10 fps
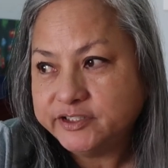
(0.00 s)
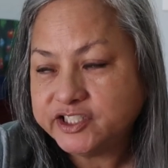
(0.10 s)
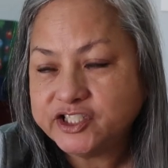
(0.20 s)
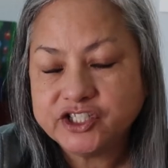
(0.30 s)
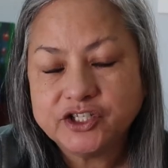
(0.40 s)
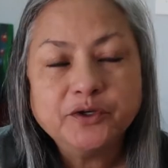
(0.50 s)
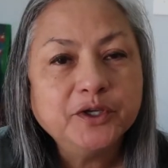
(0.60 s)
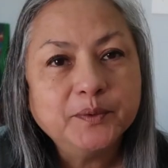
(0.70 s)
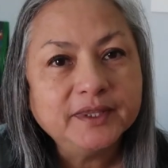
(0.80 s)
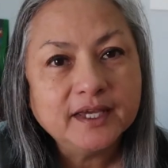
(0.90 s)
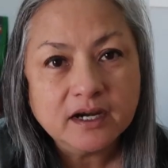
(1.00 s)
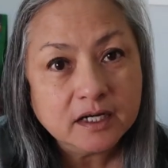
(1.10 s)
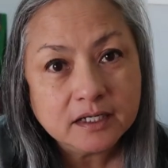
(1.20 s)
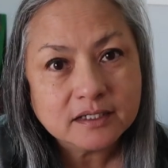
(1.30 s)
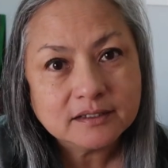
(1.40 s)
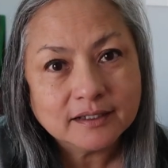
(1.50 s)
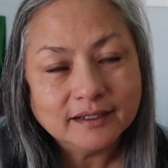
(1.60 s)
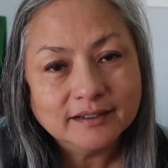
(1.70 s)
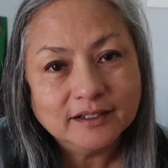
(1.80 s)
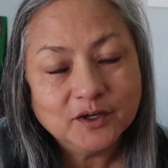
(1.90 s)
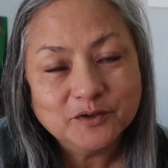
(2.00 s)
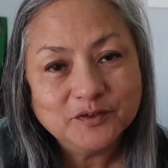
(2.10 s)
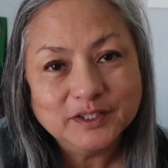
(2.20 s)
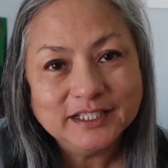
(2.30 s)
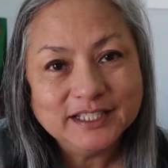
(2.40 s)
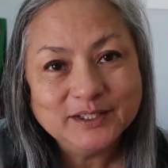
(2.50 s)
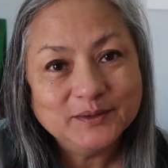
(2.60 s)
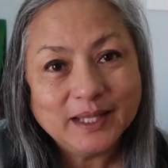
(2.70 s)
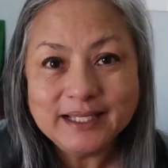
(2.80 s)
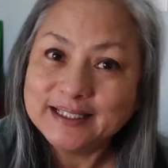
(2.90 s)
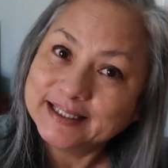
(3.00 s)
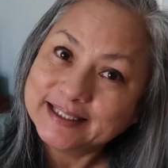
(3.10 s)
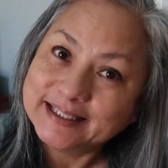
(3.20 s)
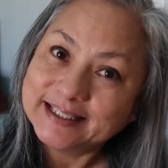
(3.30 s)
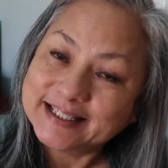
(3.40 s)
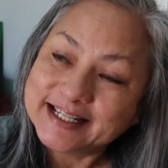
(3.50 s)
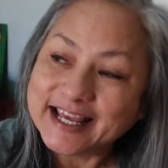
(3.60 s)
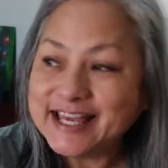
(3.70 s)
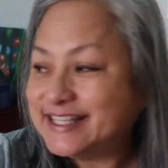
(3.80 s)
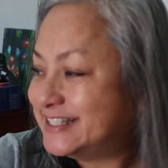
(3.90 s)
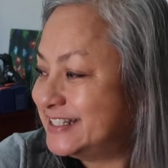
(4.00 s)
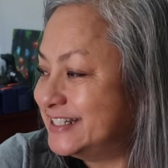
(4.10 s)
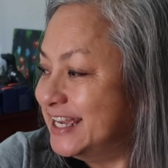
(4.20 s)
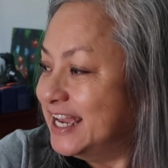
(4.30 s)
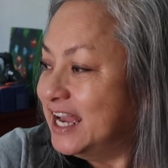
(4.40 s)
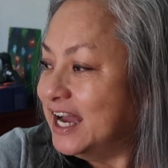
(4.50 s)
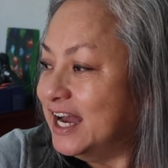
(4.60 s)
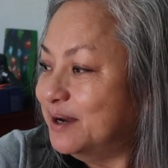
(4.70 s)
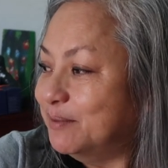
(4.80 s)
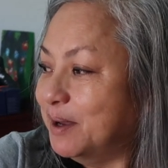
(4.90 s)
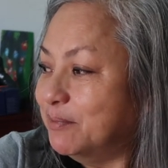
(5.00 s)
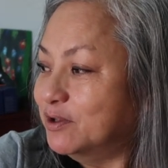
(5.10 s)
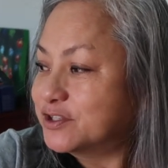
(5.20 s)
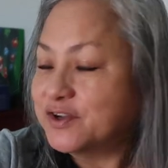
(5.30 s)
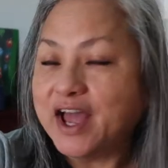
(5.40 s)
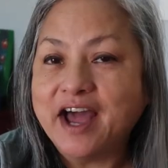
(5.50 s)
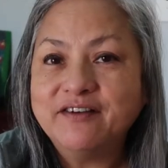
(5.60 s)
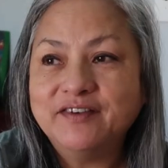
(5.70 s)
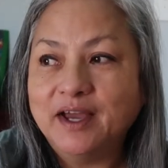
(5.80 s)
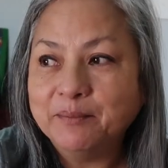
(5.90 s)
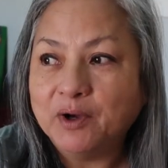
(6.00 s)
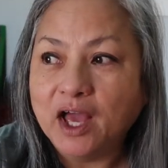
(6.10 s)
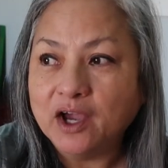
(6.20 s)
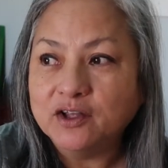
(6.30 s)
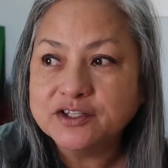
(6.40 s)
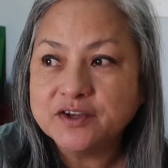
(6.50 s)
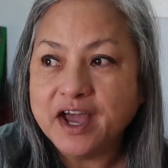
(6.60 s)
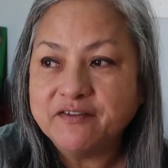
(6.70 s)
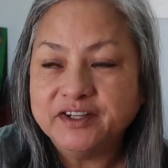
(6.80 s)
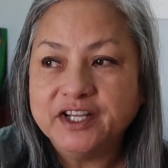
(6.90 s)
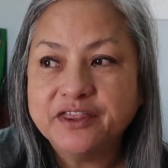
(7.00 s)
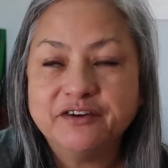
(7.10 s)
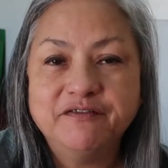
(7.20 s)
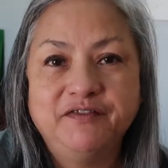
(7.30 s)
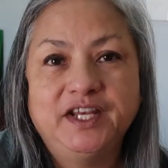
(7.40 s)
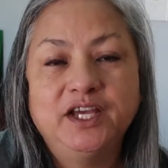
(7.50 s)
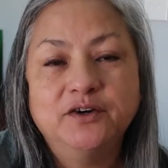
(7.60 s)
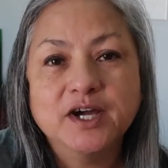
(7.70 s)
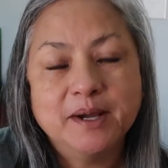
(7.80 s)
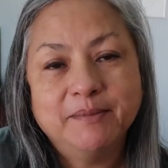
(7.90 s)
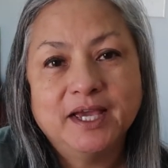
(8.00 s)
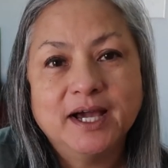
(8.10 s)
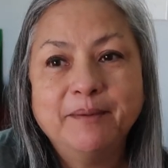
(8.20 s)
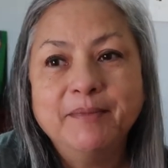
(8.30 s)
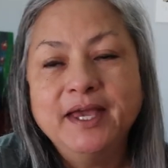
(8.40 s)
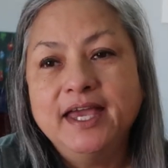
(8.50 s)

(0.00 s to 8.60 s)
just show you what they are. And hopefully you like it. And um, I'm also have I'm I also have another video coming up,